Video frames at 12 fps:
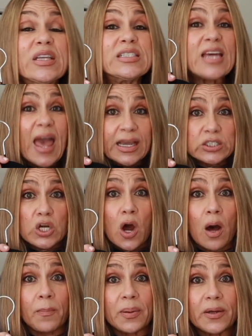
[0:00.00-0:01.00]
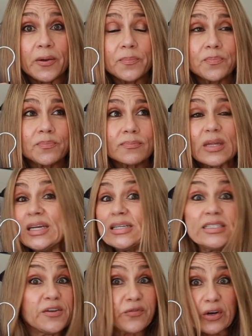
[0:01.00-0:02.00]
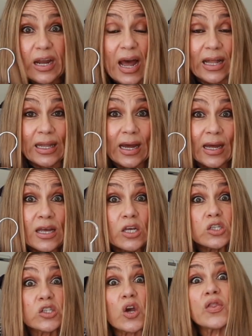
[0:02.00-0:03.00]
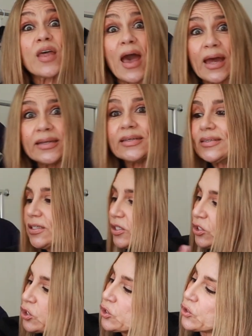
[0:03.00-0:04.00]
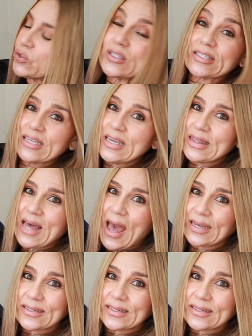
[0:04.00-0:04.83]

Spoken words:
a tank top in a different color so that you do see that